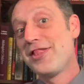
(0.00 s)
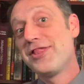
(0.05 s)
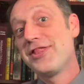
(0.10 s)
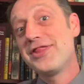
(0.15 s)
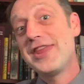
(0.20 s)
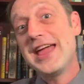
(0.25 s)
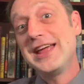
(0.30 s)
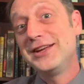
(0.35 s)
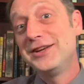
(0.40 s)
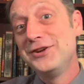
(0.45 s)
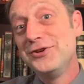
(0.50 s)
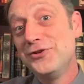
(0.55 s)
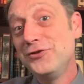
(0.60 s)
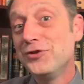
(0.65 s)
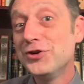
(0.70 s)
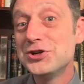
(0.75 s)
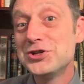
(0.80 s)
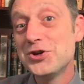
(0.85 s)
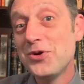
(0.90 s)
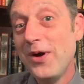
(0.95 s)
thank you
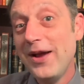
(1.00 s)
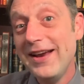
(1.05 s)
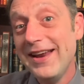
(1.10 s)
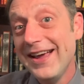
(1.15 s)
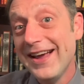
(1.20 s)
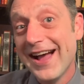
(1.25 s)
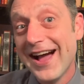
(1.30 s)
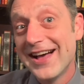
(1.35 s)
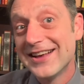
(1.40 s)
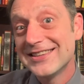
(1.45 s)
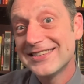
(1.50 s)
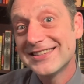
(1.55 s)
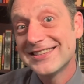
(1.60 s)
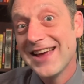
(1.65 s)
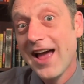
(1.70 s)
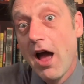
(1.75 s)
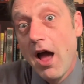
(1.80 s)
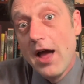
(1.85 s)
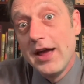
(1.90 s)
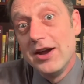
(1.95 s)
for joining us
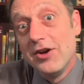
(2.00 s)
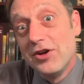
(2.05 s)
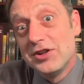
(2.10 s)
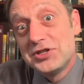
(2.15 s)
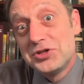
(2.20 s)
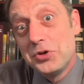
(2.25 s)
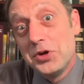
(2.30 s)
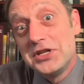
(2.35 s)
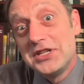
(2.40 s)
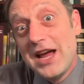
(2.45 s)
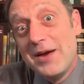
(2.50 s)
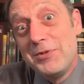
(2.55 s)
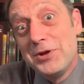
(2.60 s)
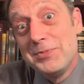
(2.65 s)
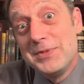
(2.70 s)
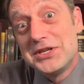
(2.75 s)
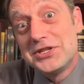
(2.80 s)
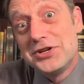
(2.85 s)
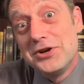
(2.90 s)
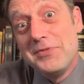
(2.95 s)
here on Storytime with
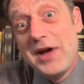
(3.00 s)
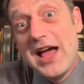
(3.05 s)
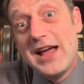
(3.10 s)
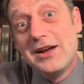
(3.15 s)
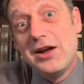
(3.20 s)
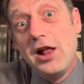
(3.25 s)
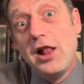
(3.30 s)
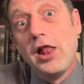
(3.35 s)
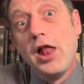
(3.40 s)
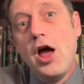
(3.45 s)
Mr. Michael.